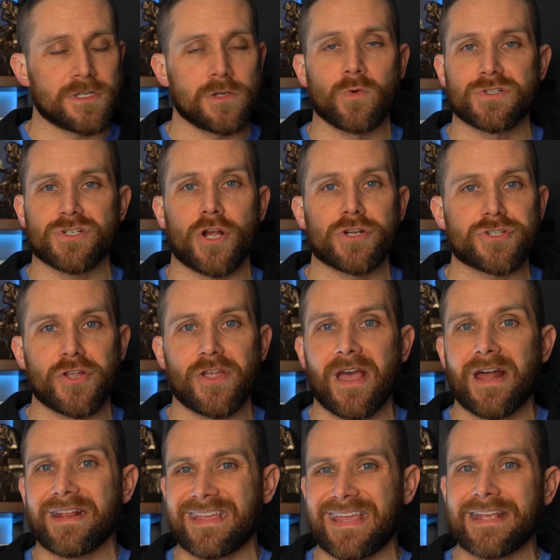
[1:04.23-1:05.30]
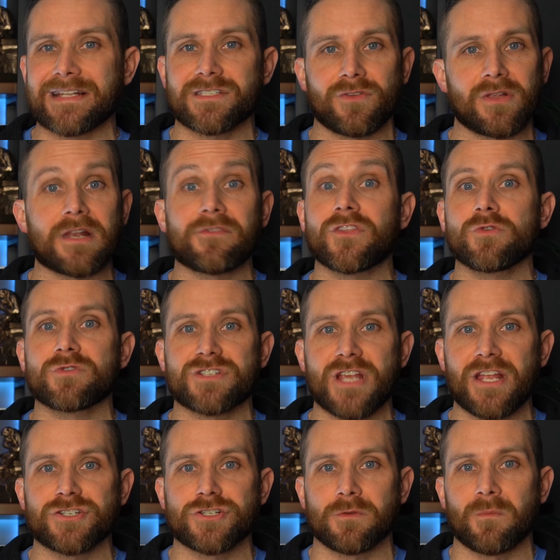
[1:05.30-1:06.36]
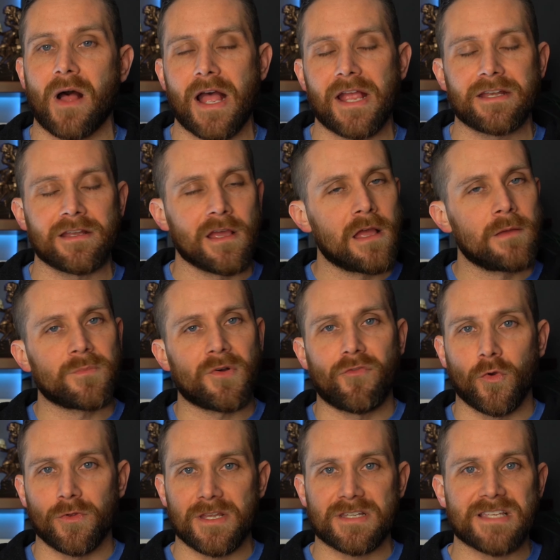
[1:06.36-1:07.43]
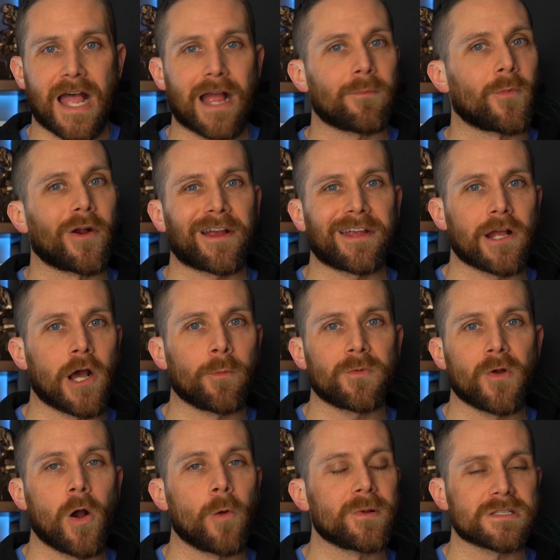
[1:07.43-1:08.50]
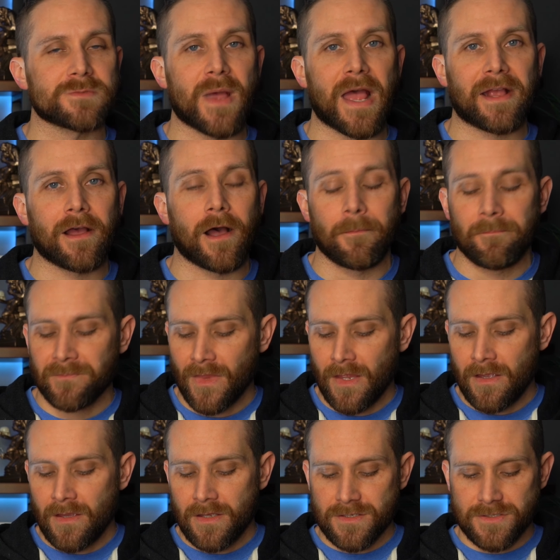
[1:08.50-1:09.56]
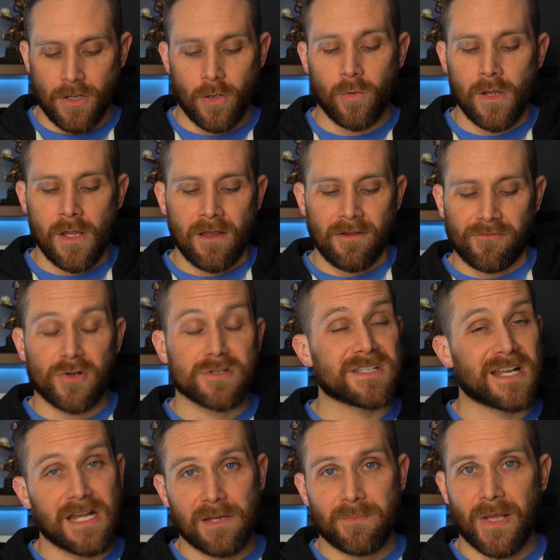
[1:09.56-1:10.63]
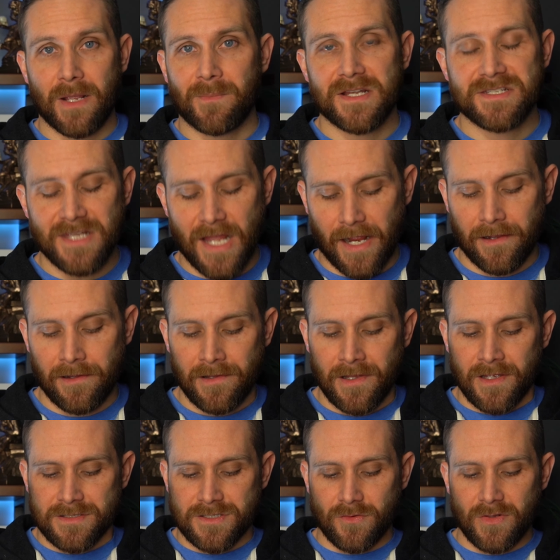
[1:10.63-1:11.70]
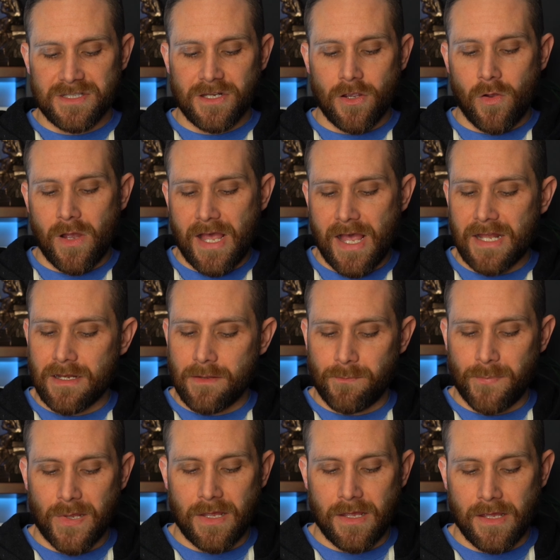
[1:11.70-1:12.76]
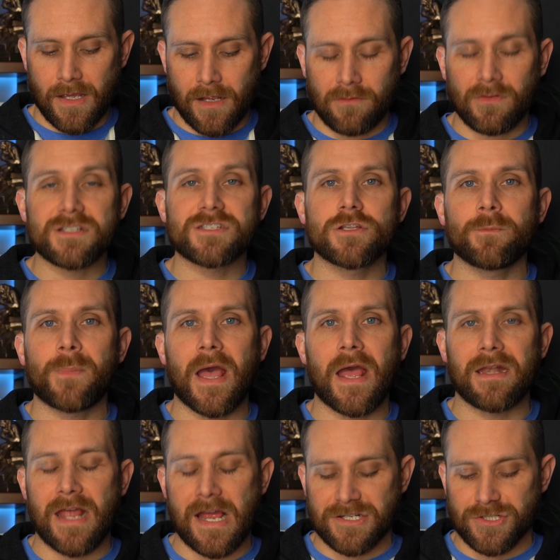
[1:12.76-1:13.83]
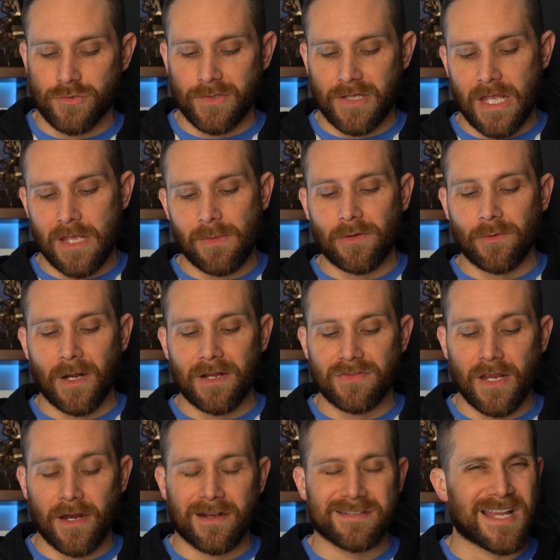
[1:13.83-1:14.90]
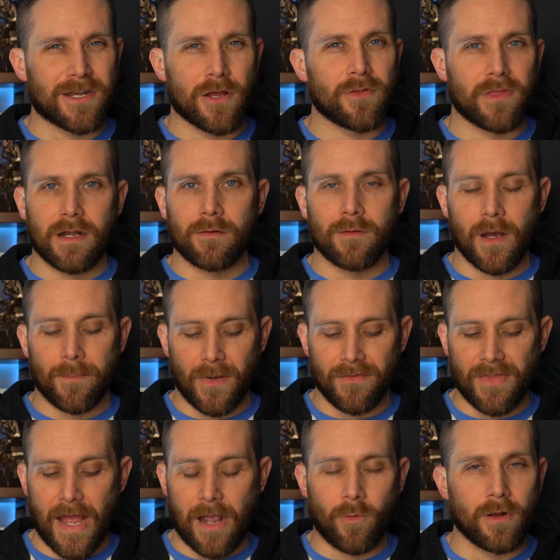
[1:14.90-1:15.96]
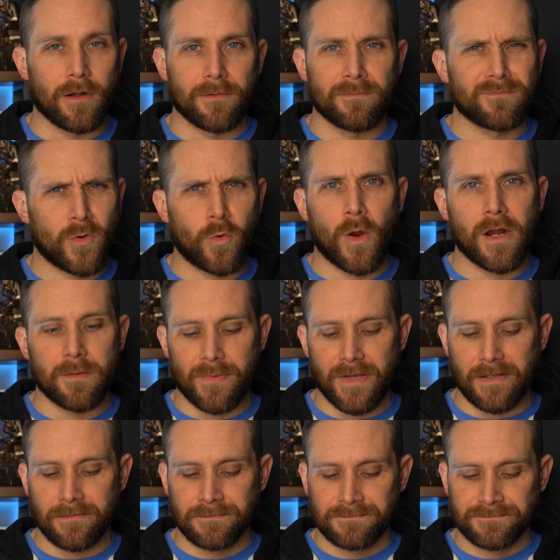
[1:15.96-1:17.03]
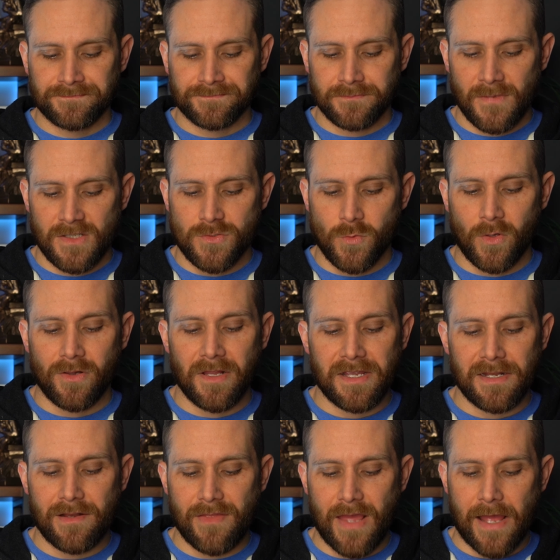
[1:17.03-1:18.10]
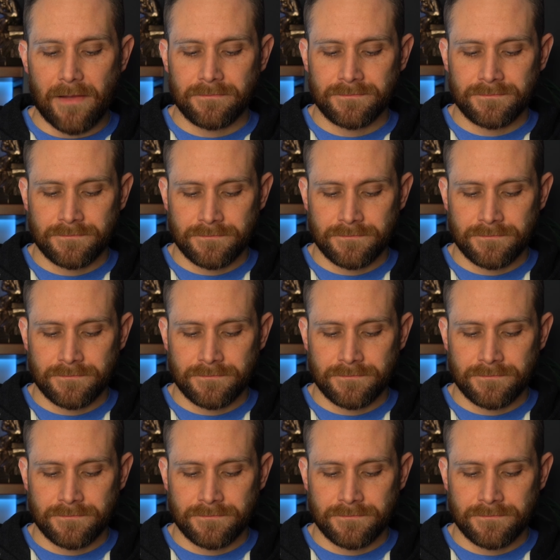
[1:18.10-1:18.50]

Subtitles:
to, which I'll show you how to cancel it if you change your mind before the stock market opens back up. So first I need to pick my stock. So let's go ahead and let's do Penn National Gaming right there, because I know that I'm up on that one quite a bit. So we'll click into that.